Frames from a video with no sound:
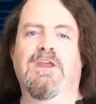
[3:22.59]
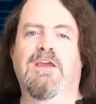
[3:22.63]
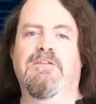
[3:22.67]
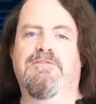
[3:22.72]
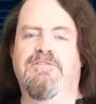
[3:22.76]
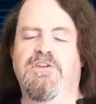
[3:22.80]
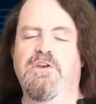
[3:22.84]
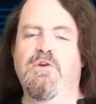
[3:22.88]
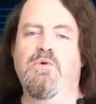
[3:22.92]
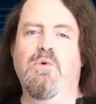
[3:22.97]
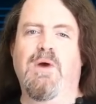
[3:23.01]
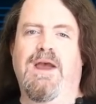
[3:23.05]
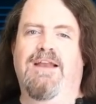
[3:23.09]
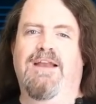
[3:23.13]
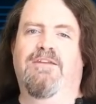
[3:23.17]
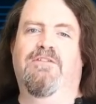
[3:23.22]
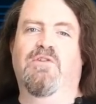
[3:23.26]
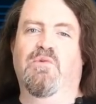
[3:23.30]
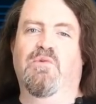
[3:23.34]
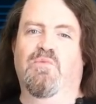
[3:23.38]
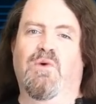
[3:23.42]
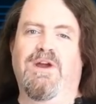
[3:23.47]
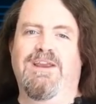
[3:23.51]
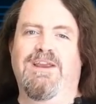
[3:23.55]
if you had
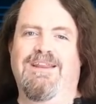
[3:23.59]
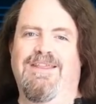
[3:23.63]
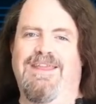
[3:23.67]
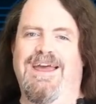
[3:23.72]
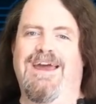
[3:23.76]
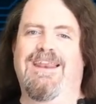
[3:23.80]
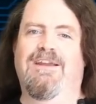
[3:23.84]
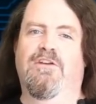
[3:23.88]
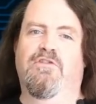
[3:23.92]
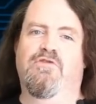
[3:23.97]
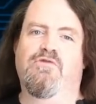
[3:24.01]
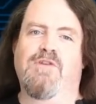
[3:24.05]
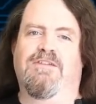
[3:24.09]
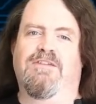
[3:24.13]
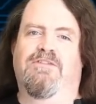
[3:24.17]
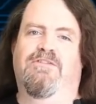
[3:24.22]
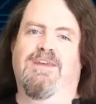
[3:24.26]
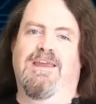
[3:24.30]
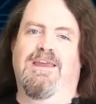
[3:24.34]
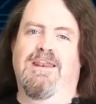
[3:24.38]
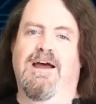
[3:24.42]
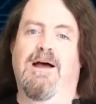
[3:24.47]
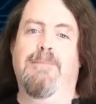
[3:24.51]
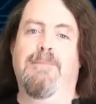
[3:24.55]
to write that address
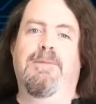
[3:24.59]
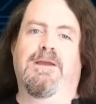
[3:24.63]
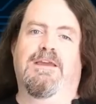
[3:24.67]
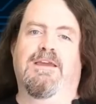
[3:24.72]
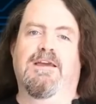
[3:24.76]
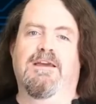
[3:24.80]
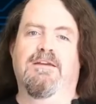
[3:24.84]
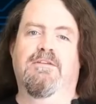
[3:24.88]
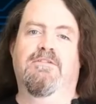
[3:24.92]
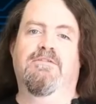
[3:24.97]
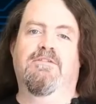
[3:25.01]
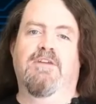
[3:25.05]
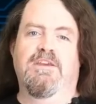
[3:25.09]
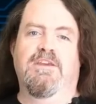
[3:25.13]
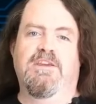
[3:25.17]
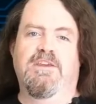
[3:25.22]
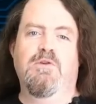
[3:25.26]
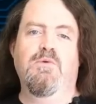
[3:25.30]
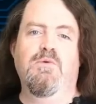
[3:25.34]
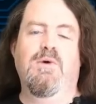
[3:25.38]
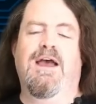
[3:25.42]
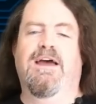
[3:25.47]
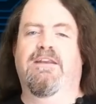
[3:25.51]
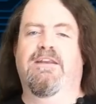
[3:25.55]
in uppercase,
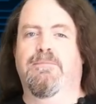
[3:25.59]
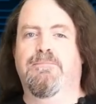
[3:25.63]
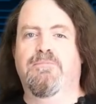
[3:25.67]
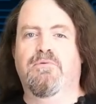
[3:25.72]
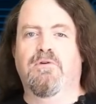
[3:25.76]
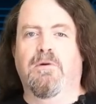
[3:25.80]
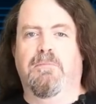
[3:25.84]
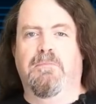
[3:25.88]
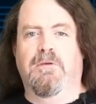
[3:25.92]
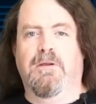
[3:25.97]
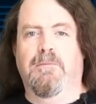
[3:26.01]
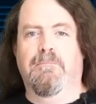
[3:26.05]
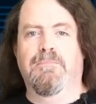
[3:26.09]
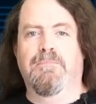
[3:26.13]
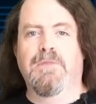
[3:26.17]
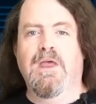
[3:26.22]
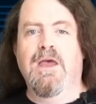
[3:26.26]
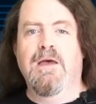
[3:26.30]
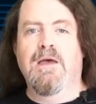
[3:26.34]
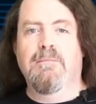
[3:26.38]
you had a problem,